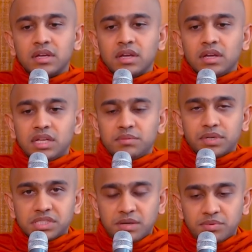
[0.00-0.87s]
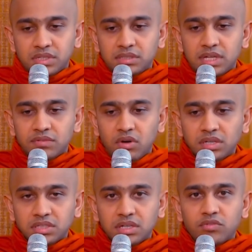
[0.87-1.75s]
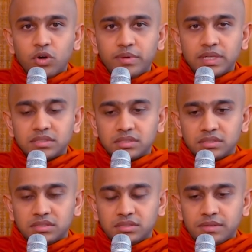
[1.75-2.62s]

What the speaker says: then perception, then volitional formations,